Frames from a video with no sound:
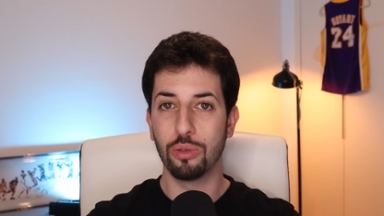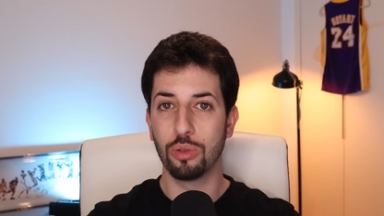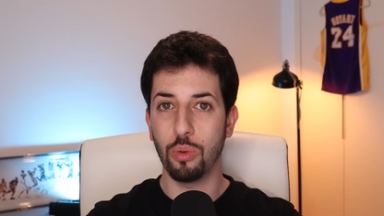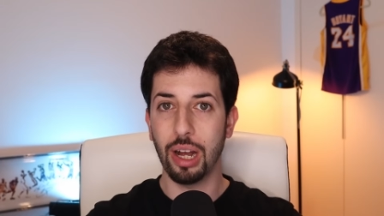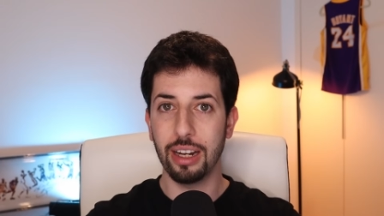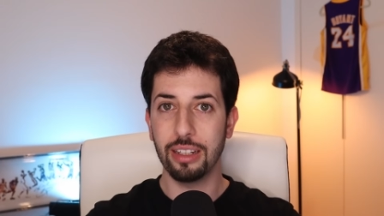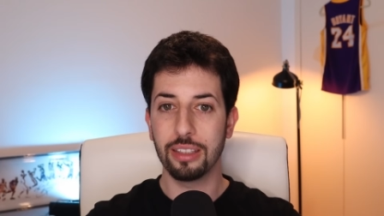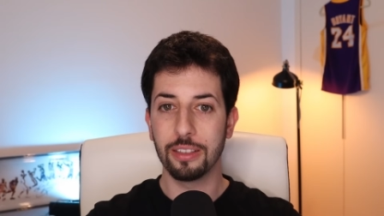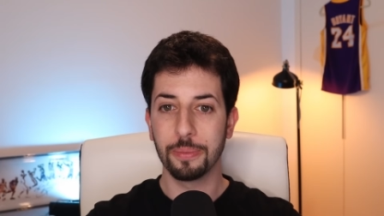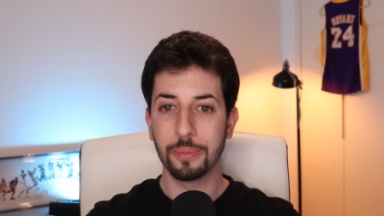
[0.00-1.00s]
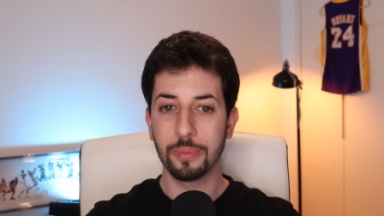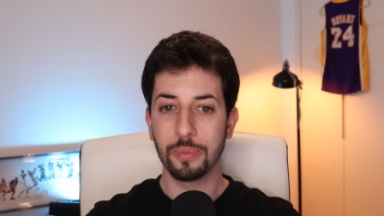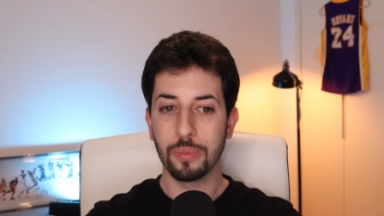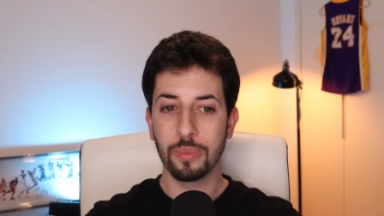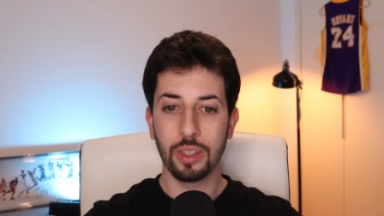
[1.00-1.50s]
into the wild,
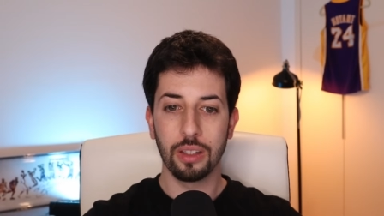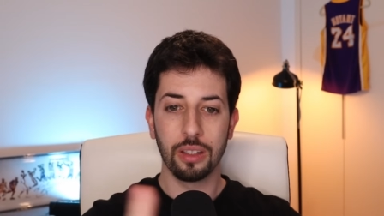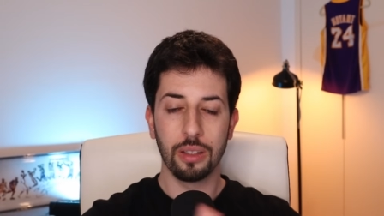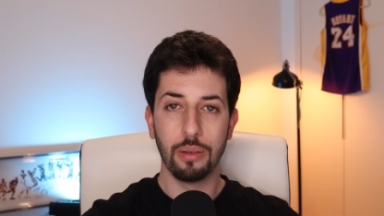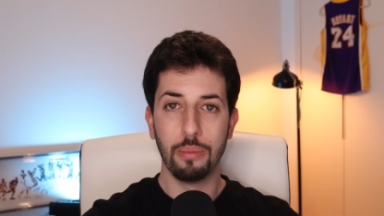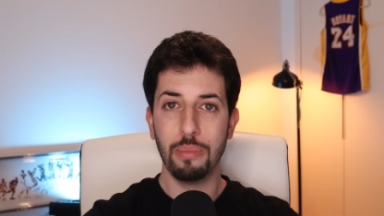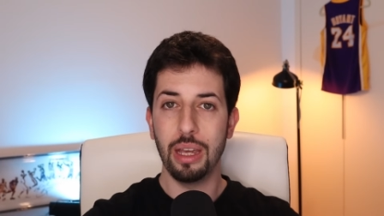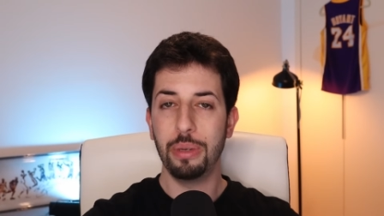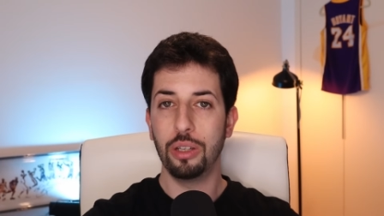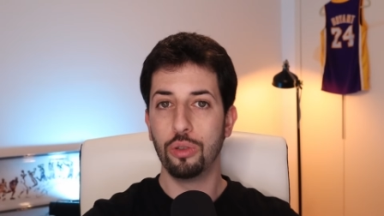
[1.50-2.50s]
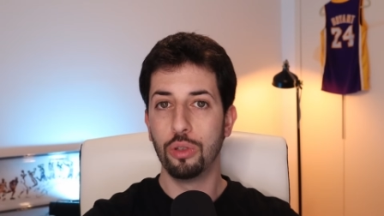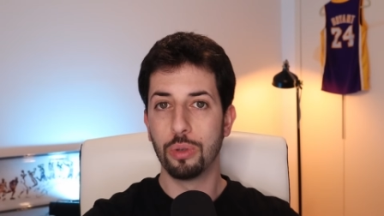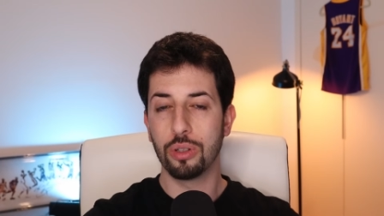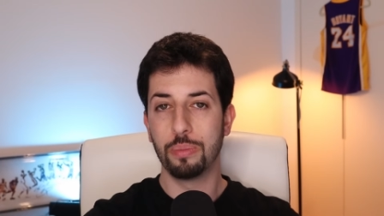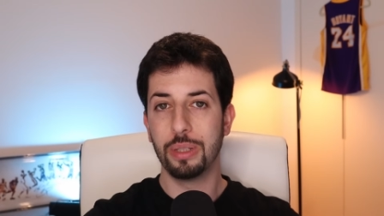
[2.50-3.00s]
maybe
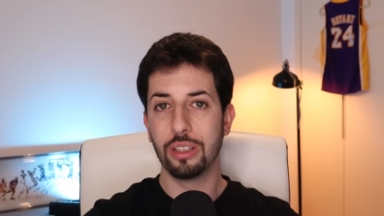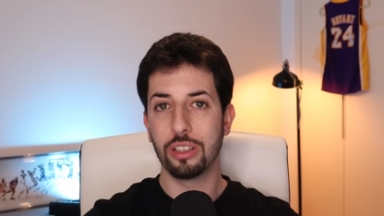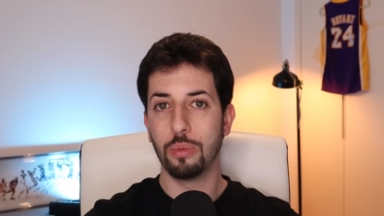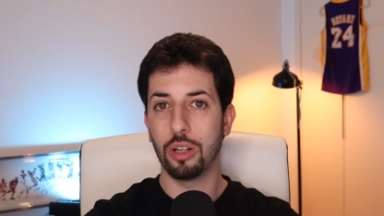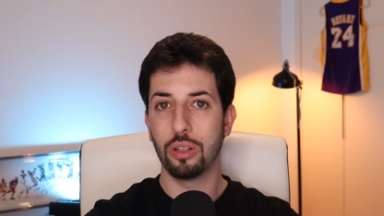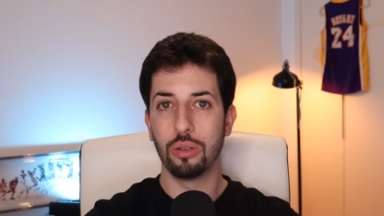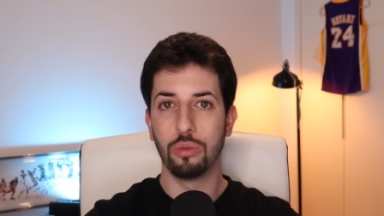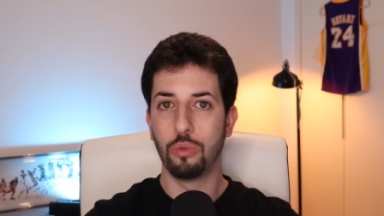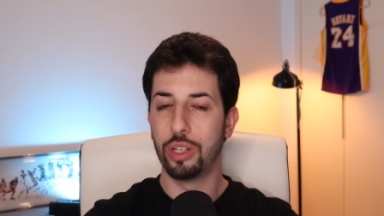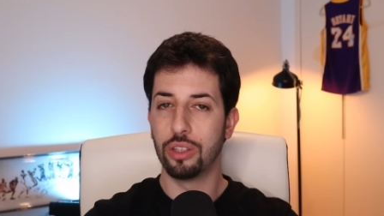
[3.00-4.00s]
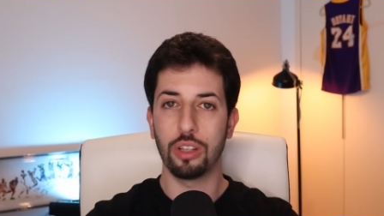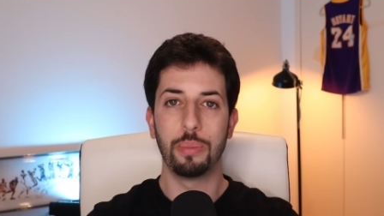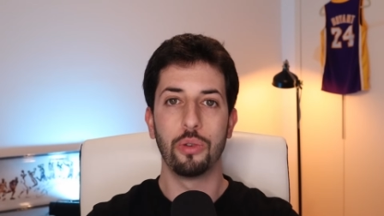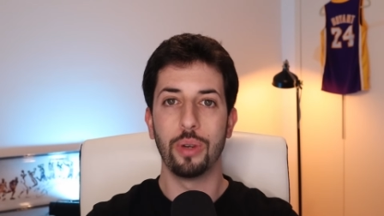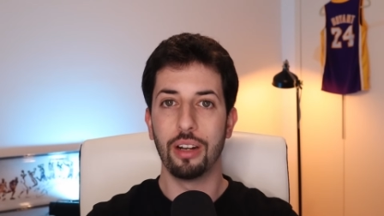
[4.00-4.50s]
Uber's business model will not
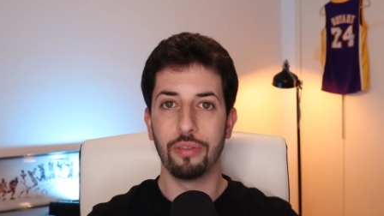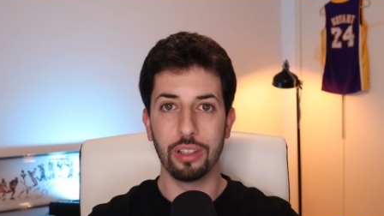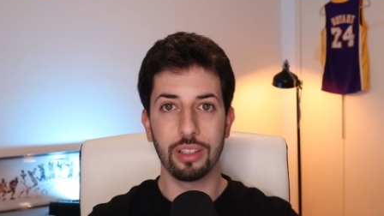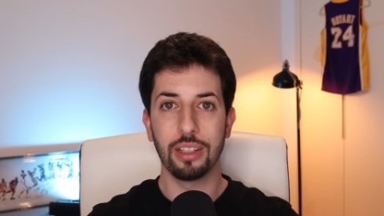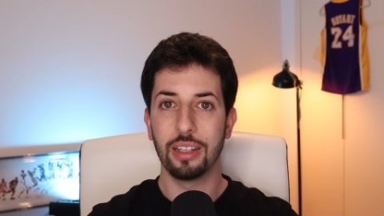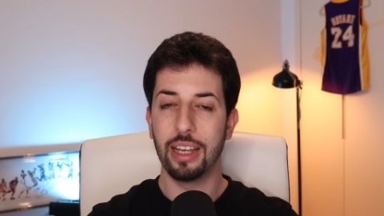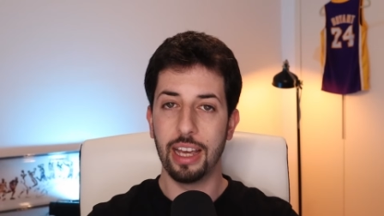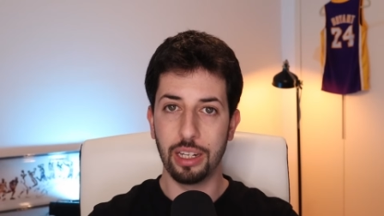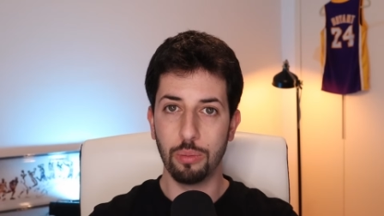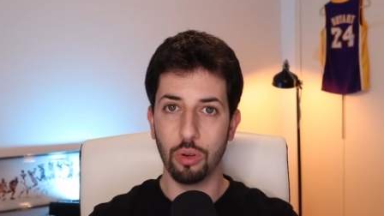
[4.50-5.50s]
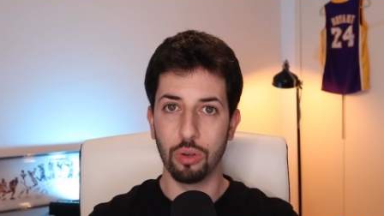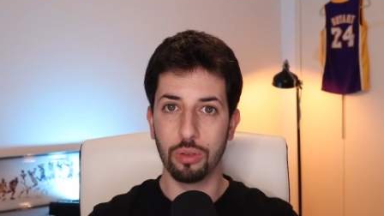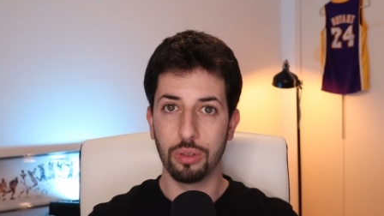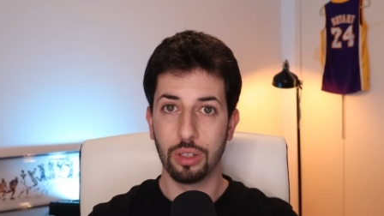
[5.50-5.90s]
be relevant anymore.